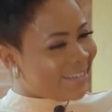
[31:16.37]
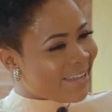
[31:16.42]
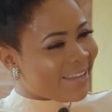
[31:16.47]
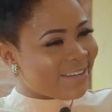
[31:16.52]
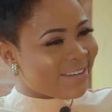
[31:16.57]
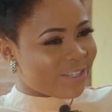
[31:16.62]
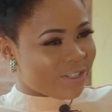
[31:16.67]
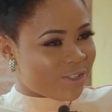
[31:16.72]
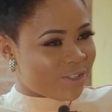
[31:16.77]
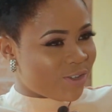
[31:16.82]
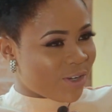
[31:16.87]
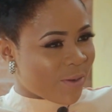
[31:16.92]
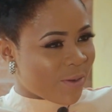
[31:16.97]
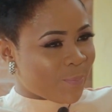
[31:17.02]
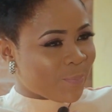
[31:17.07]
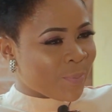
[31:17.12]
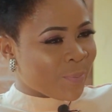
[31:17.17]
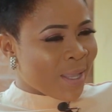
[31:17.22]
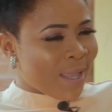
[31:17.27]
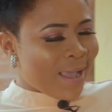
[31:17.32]
the
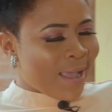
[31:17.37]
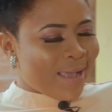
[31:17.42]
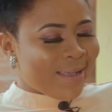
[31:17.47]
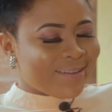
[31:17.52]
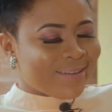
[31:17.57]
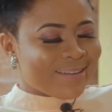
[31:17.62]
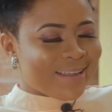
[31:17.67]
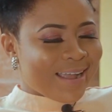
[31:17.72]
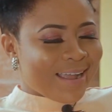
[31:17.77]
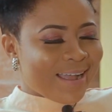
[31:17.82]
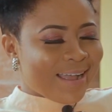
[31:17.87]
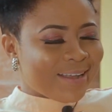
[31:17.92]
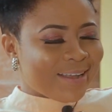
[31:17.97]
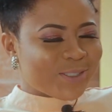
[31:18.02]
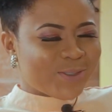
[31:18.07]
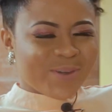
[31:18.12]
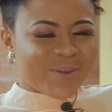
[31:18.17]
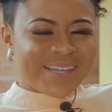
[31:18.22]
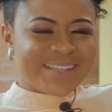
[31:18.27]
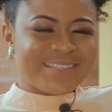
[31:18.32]
industry.
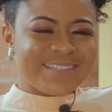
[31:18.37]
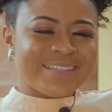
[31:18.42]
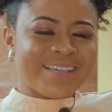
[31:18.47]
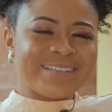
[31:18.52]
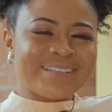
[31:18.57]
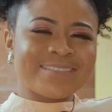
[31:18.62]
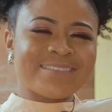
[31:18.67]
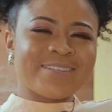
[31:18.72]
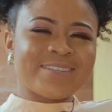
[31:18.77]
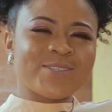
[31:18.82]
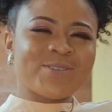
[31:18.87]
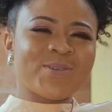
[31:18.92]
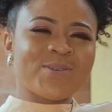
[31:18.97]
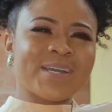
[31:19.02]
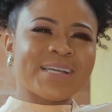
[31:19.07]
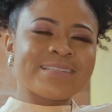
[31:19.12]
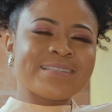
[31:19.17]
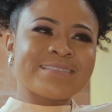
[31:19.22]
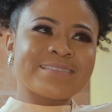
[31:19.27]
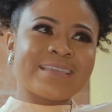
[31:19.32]
Do I sense that
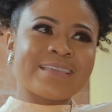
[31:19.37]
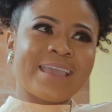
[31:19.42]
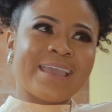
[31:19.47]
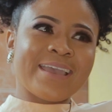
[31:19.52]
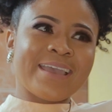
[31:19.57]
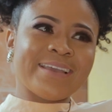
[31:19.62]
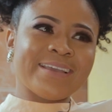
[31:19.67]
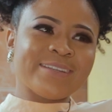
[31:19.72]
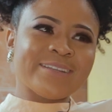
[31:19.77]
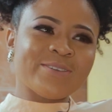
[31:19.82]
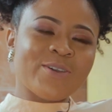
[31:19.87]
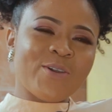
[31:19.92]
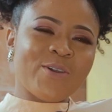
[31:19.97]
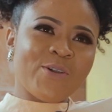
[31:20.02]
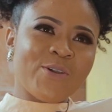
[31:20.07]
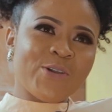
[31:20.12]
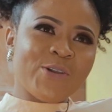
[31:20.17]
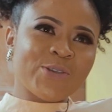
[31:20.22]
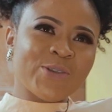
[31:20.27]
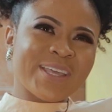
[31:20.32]
you are scared,
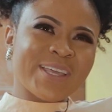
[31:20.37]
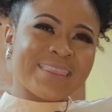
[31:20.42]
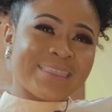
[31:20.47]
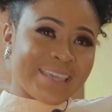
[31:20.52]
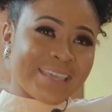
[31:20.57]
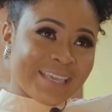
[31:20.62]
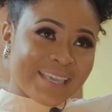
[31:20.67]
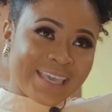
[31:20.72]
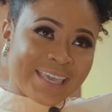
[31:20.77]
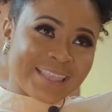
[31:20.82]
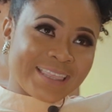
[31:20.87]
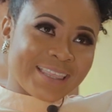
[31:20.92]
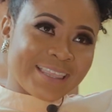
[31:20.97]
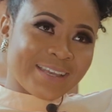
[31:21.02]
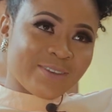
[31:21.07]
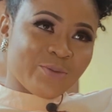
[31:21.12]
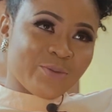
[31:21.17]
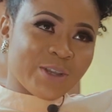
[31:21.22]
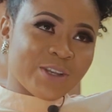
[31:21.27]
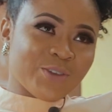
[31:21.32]
or you are
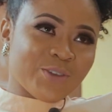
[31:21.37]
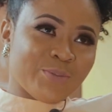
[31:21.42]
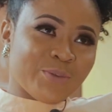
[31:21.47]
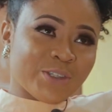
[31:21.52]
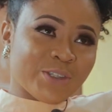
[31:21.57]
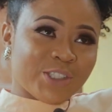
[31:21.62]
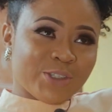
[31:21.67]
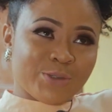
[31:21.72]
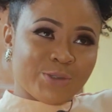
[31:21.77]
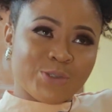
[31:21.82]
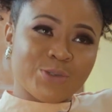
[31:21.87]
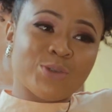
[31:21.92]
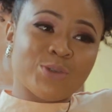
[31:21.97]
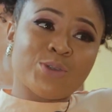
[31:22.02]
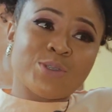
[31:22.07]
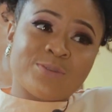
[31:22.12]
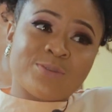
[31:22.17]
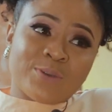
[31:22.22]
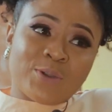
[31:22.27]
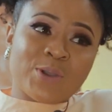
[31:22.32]
thinking that when you produce,
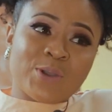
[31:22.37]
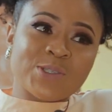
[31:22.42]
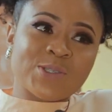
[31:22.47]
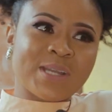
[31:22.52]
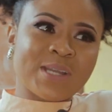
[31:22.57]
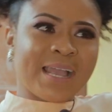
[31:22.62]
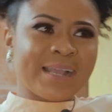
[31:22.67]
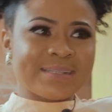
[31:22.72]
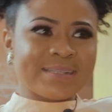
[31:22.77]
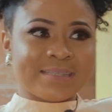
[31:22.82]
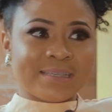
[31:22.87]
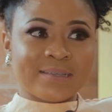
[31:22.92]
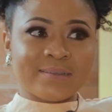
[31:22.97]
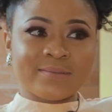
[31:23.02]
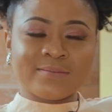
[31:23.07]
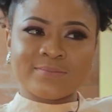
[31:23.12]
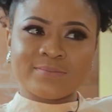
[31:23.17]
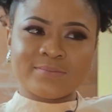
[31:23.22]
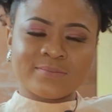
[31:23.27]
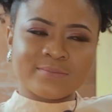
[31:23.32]
you lose focus on acting?